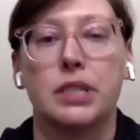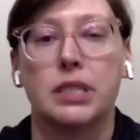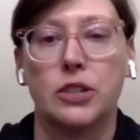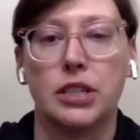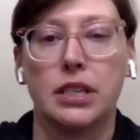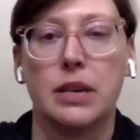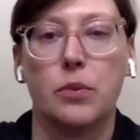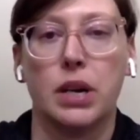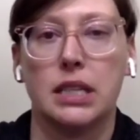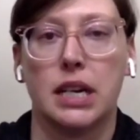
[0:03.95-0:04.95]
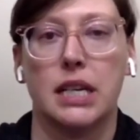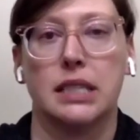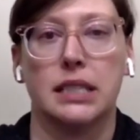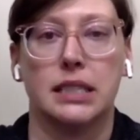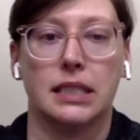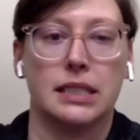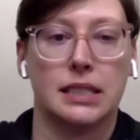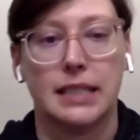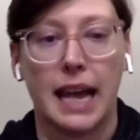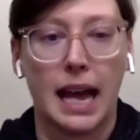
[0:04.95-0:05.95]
which essentially what it does is its